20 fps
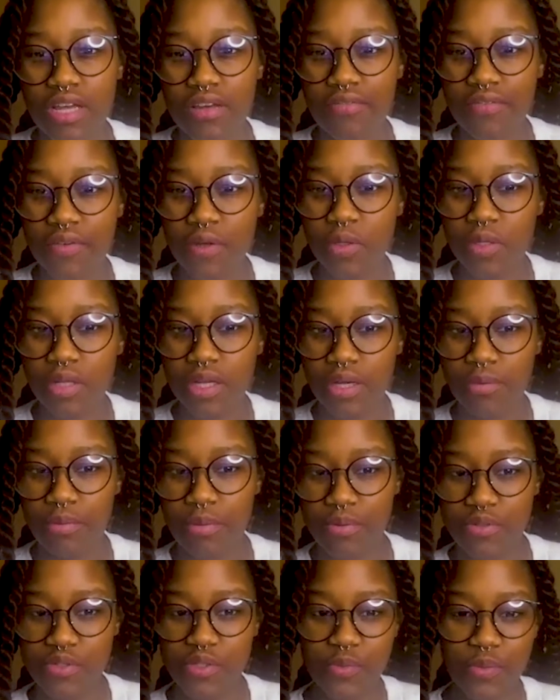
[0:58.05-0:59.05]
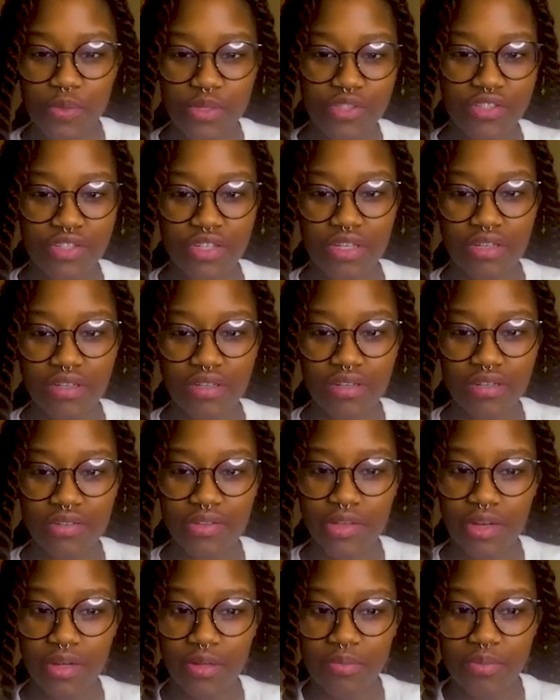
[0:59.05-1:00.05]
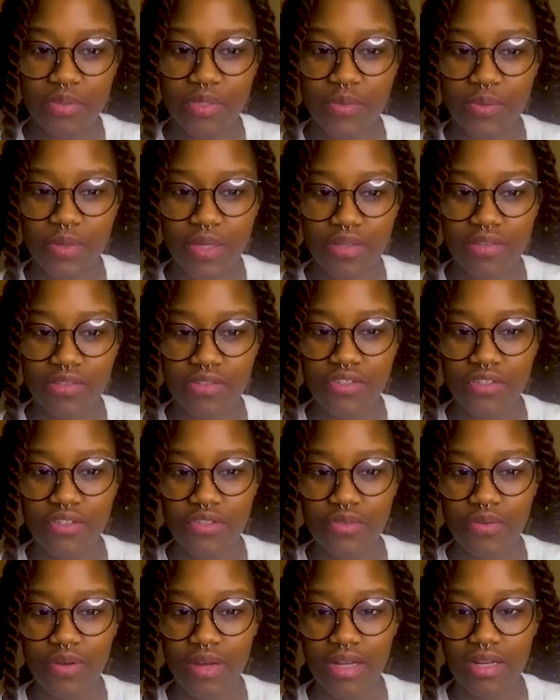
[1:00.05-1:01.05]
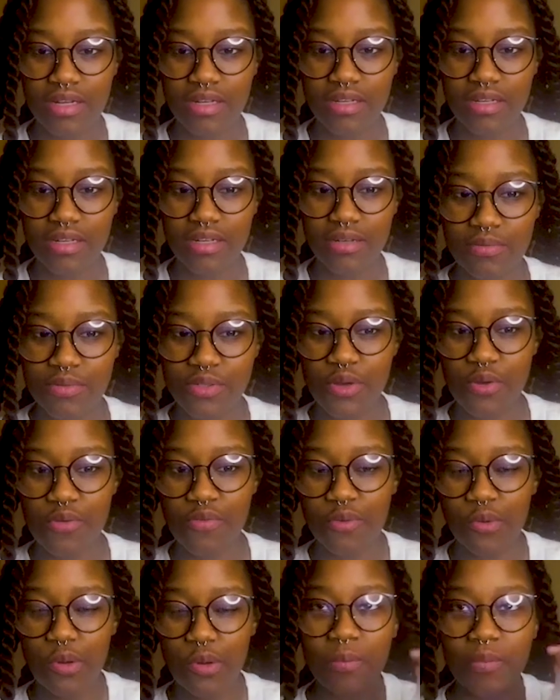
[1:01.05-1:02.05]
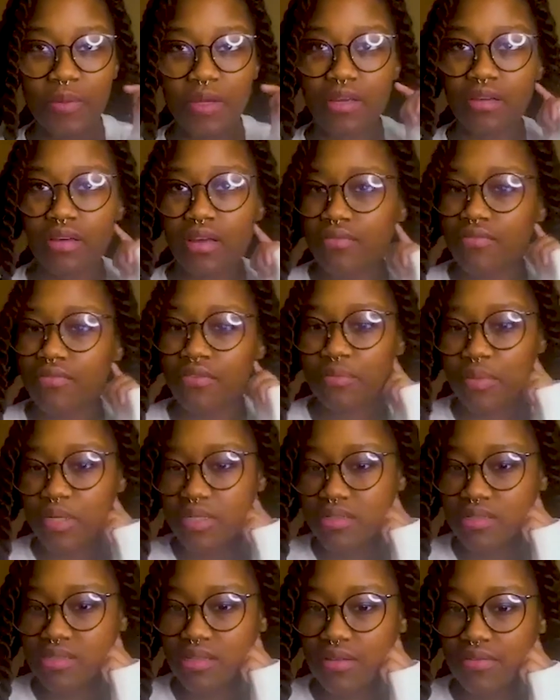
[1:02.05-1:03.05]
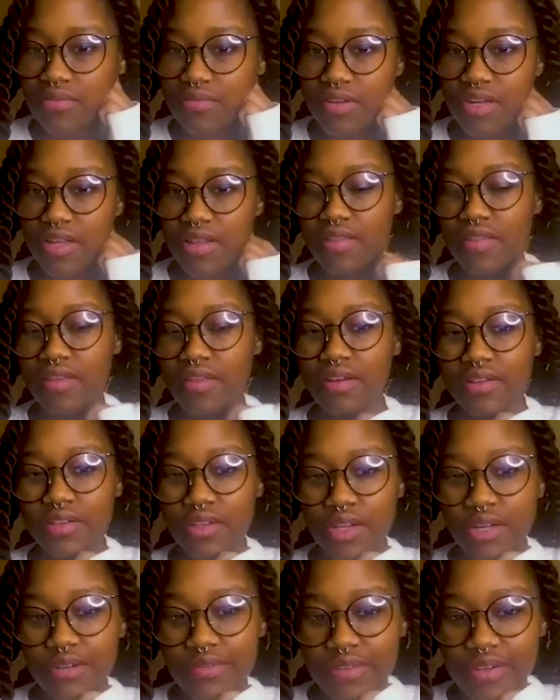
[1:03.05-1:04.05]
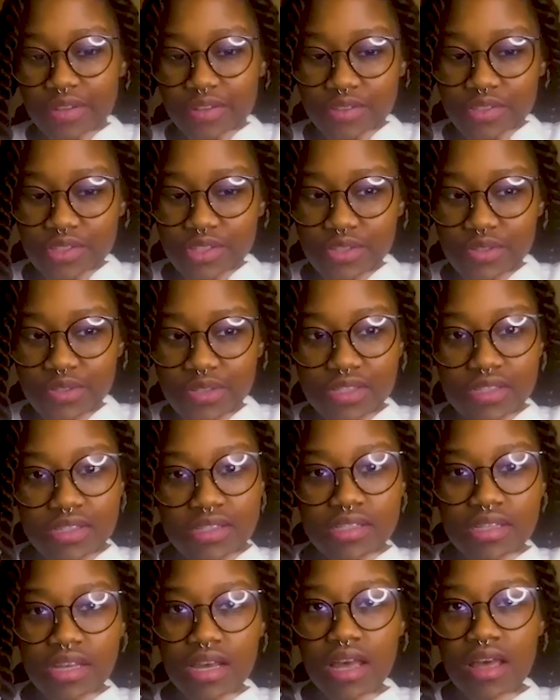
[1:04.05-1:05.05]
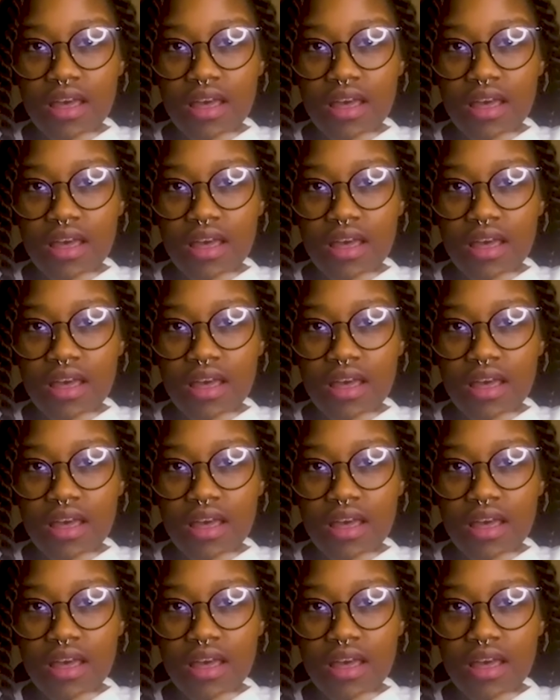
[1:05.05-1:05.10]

felt like we were switching a lot between the two and it overwhelming for myself and I think a lot of other students.